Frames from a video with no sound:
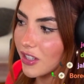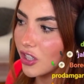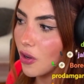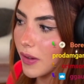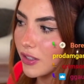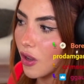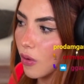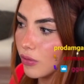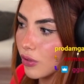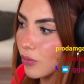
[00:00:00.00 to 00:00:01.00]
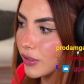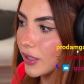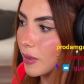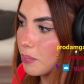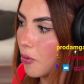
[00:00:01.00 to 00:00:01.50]
She always goes, Who's a
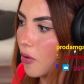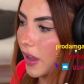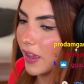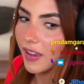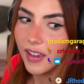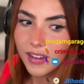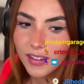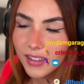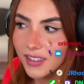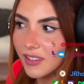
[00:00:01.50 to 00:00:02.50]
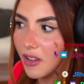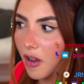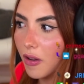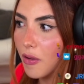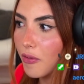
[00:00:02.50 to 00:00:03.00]
good boy? It's a
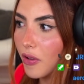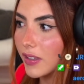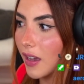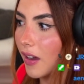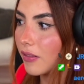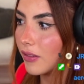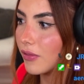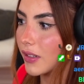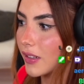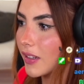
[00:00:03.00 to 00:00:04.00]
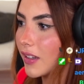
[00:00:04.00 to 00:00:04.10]
doggo voice. I don't know. Any...